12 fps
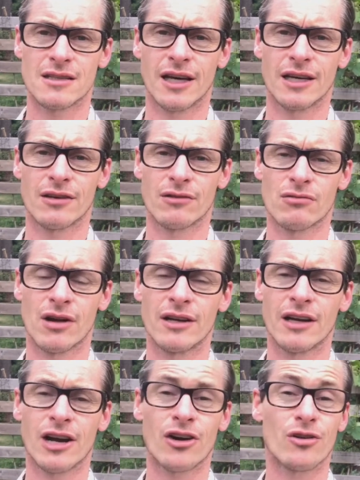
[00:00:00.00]
like
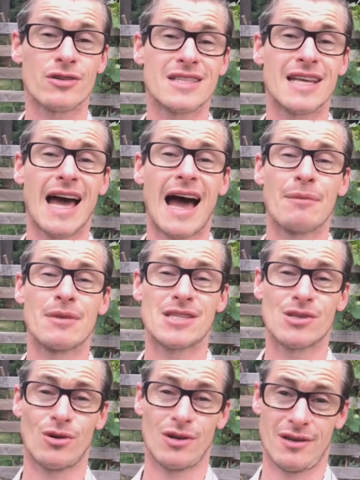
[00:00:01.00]
run across the
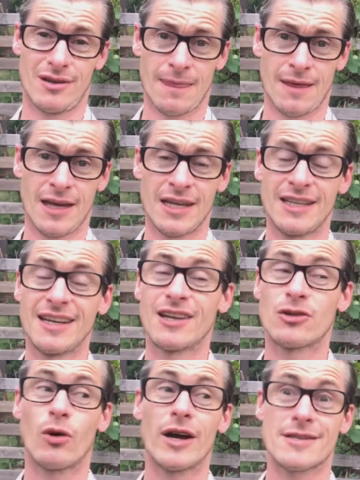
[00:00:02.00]
Amazon. And he did it
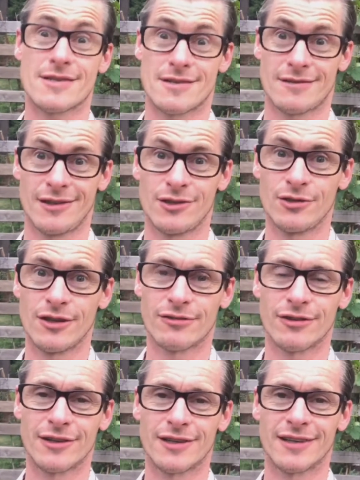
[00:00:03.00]
twice in two
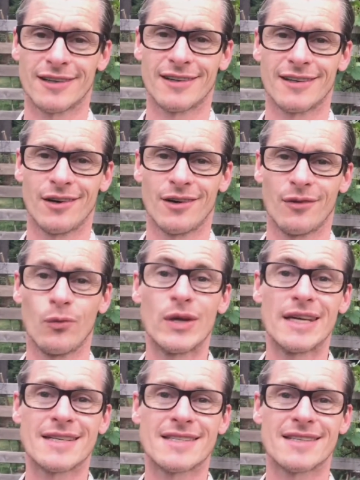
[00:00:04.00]
different
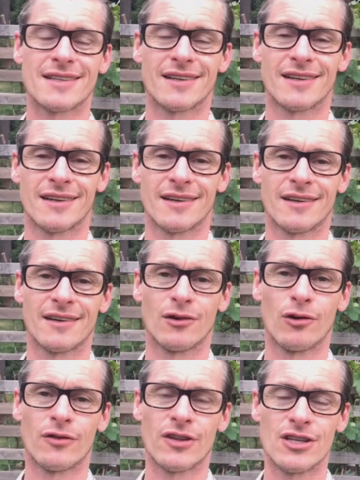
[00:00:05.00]
weeks
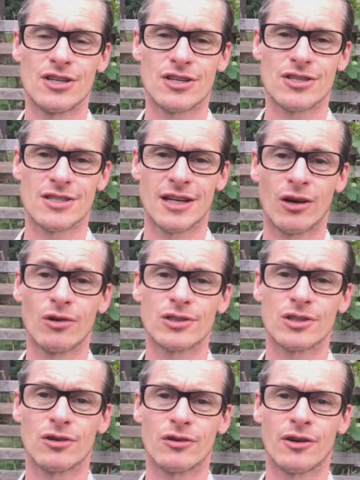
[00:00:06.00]
over the years. And
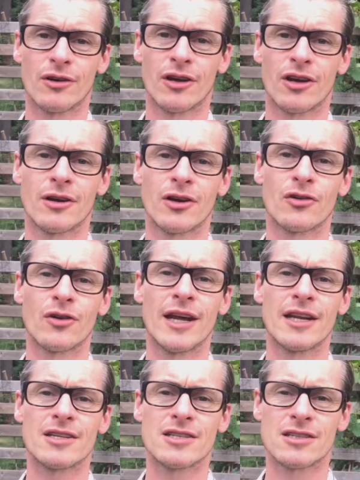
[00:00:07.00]
also, the
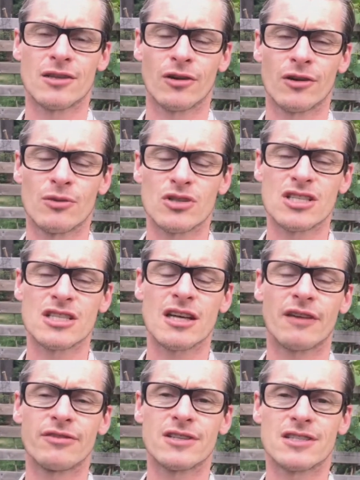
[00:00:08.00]
greatest or the most
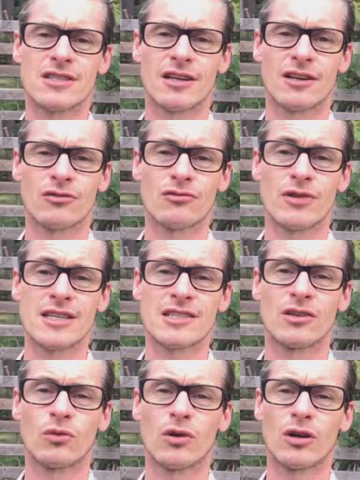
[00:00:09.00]
toughest race in
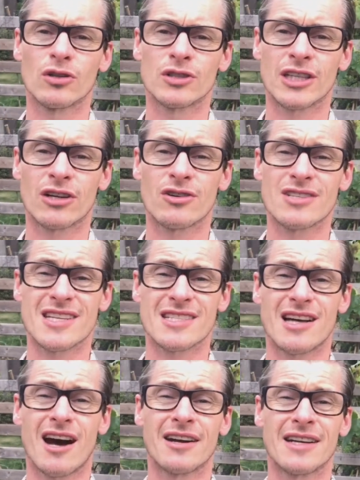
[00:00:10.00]
the world is across the
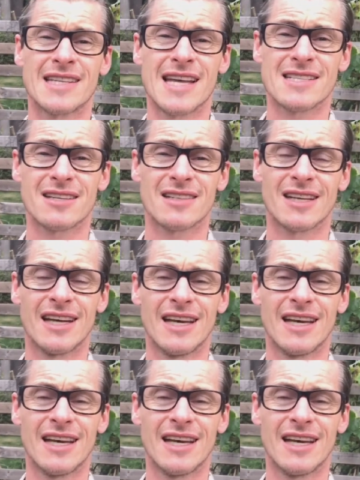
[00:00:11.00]
Sahara Desert